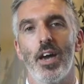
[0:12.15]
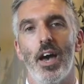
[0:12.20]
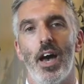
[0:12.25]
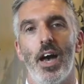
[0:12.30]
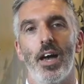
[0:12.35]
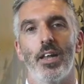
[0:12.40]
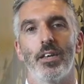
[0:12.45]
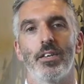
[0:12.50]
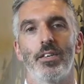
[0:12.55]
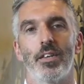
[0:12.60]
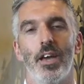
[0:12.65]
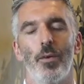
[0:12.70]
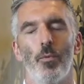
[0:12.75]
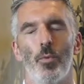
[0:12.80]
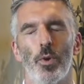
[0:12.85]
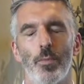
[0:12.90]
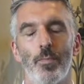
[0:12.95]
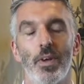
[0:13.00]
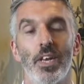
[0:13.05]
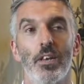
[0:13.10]
and it
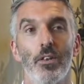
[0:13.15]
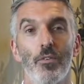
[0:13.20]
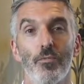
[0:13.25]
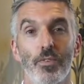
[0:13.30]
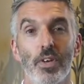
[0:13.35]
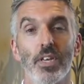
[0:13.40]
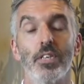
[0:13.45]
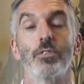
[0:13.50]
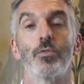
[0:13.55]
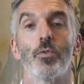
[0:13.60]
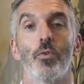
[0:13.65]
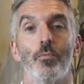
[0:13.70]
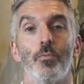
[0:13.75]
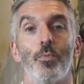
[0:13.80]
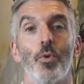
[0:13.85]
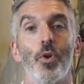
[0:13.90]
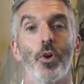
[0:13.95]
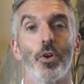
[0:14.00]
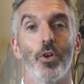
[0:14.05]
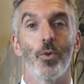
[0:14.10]
would have been lovely to have
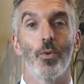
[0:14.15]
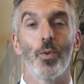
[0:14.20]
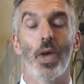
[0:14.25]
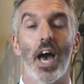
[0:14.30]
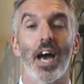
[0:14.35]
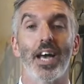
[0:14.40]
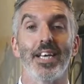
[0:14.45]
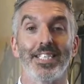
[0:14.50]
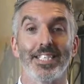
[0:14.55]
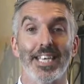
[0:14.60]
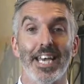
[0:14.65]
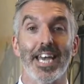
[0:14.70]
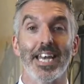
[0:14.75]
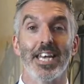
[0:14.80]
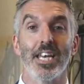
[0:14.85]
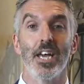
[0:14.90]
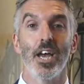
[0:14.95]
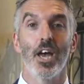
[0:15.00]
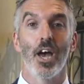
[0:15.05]
brought you guys in